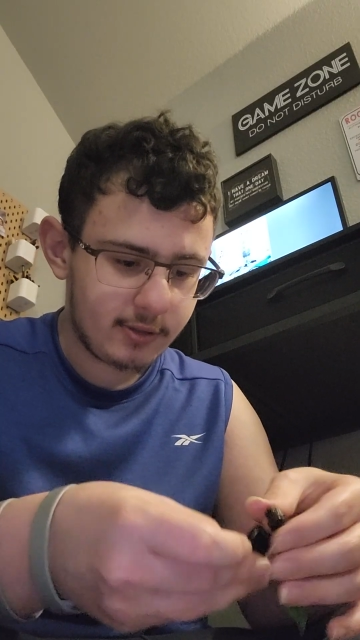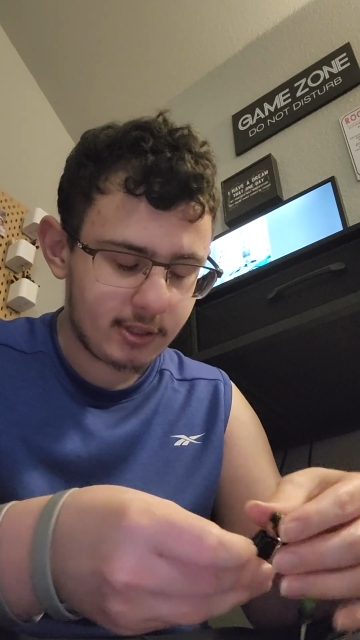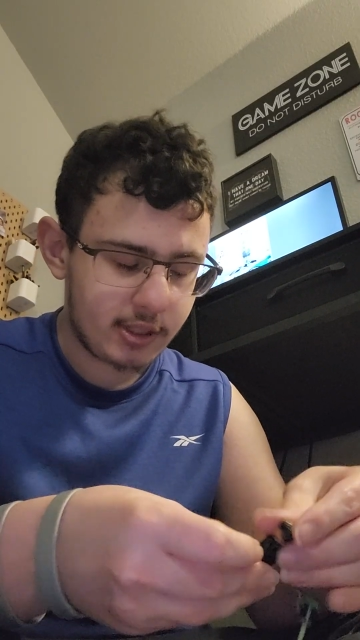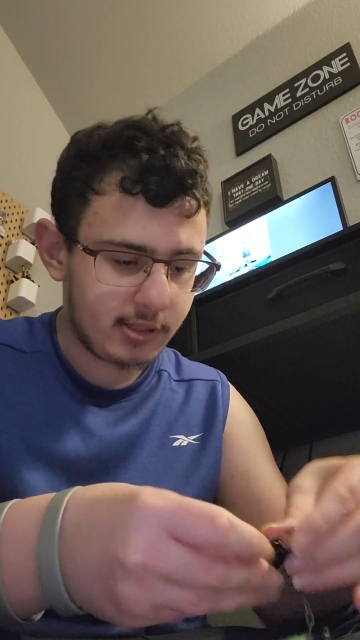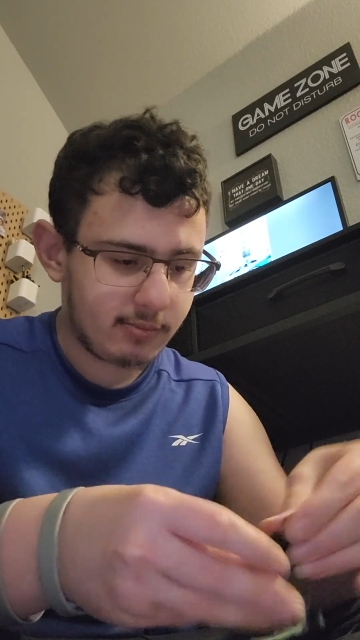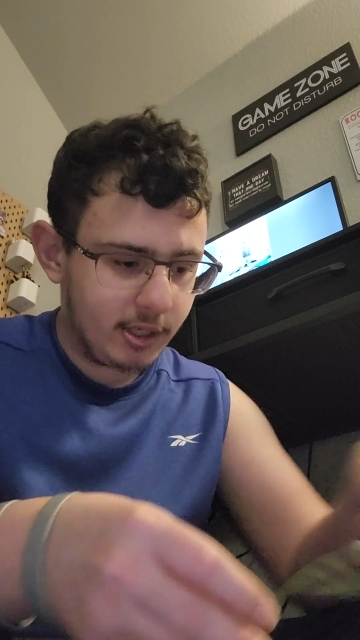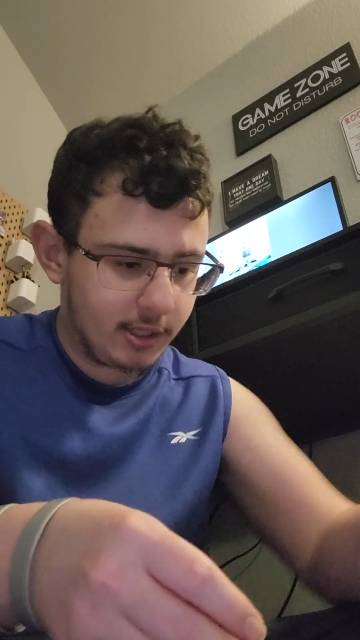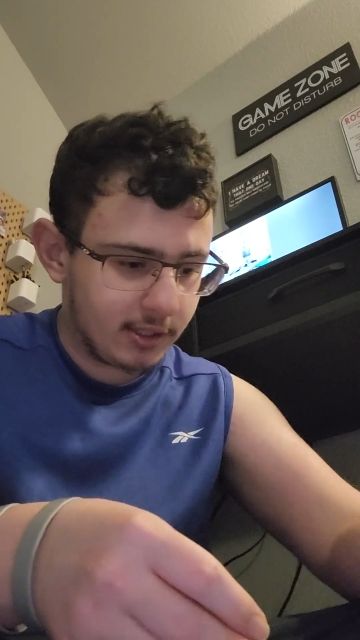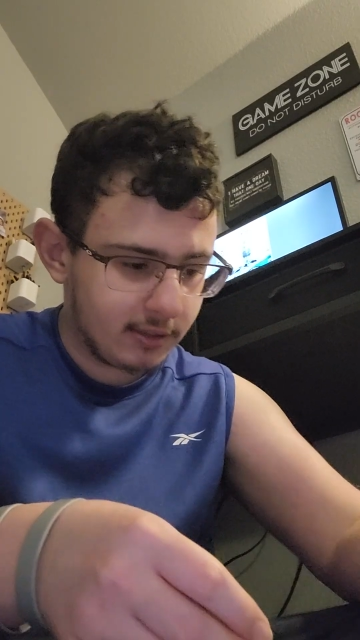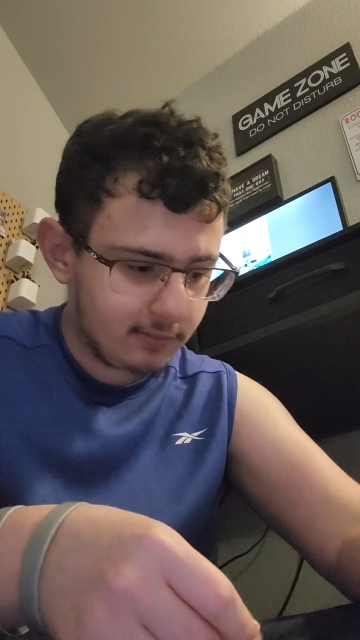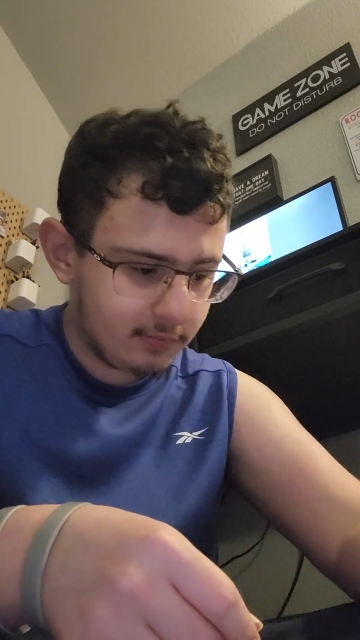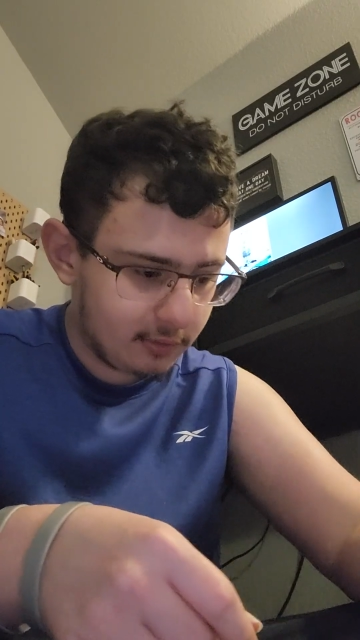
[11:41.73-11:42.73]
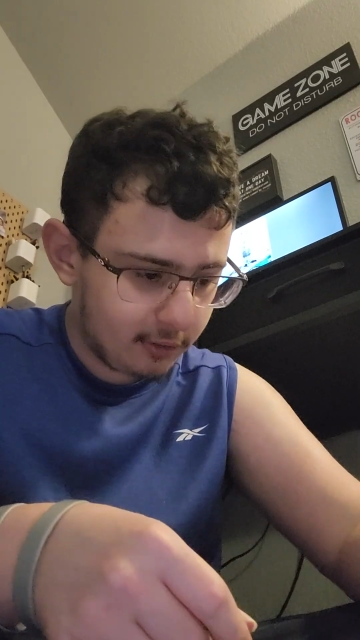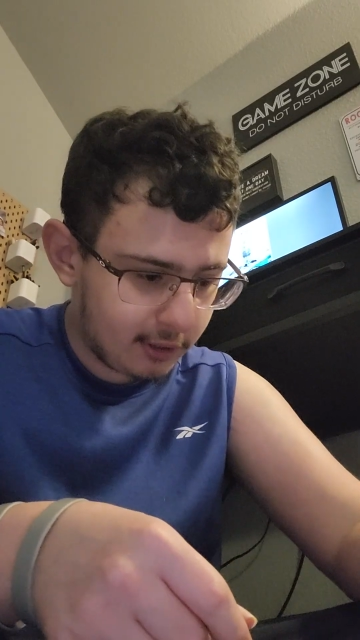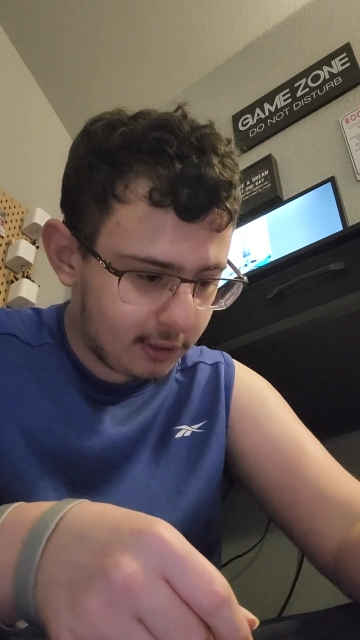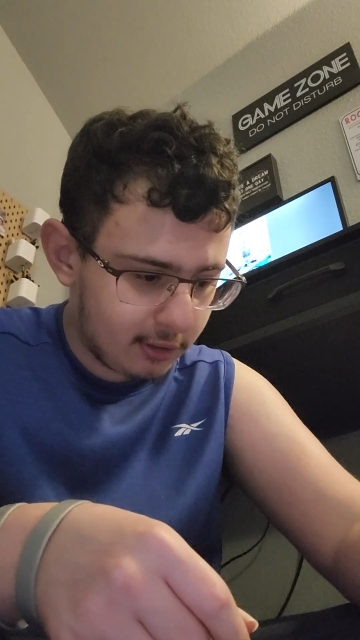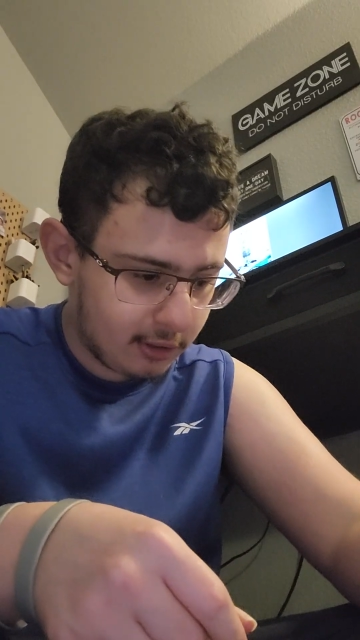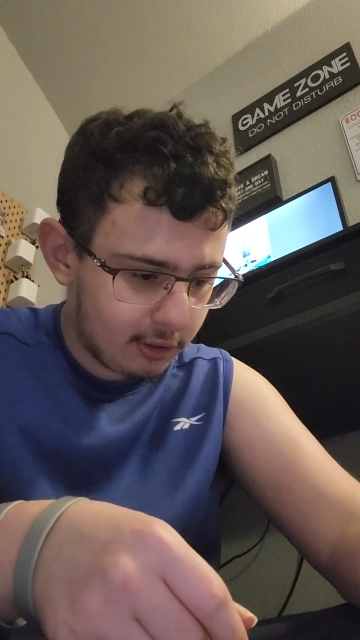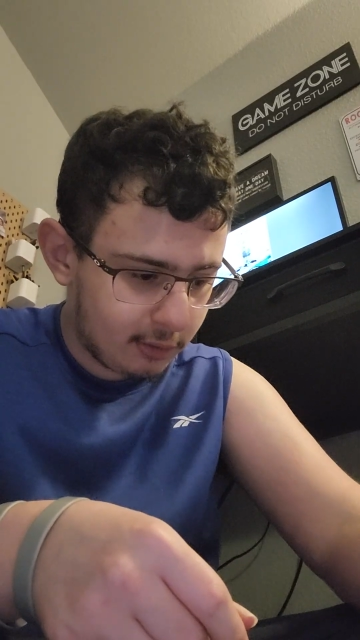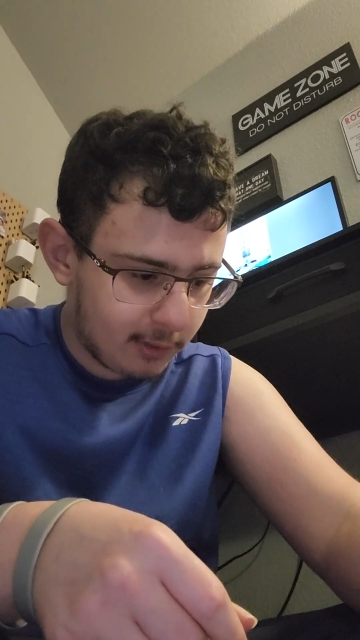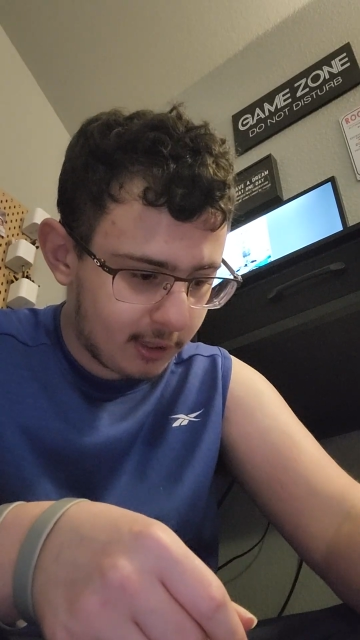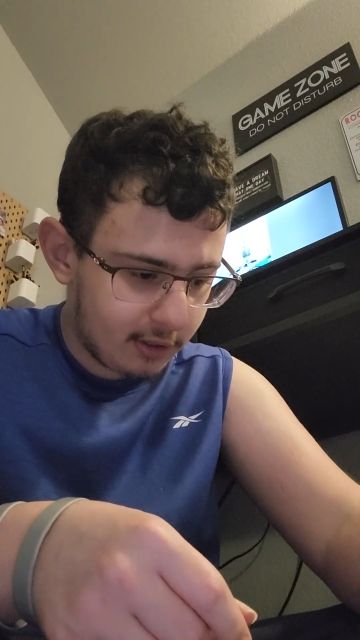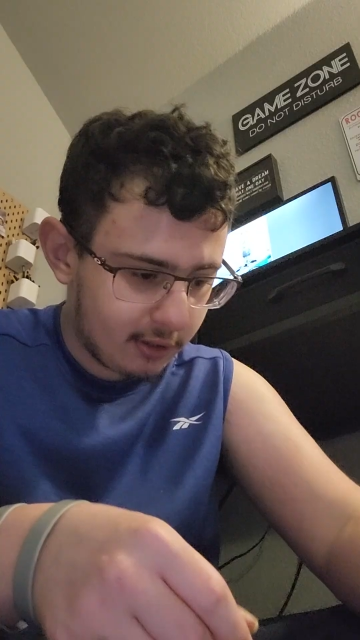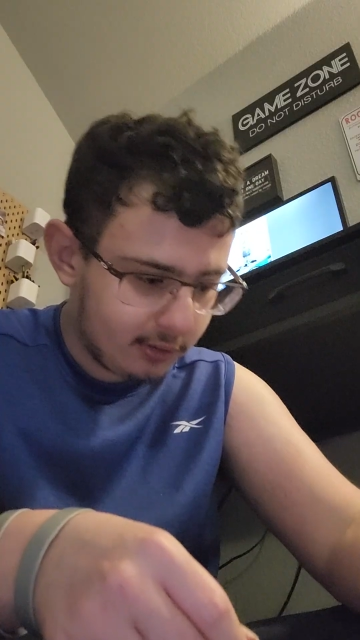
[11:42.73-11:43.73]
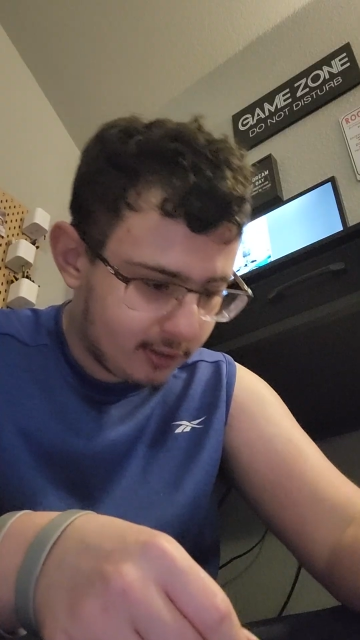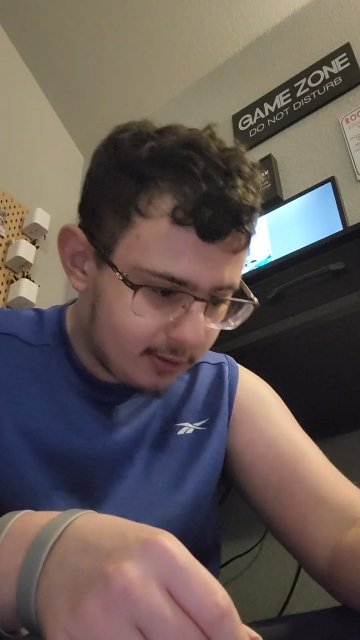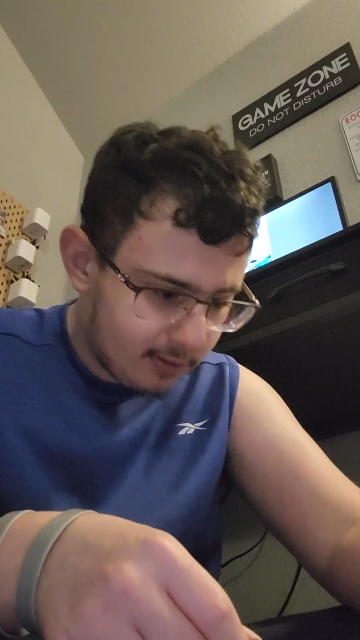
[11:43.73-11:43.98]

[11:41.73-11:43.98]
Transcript: just to make it look a little better.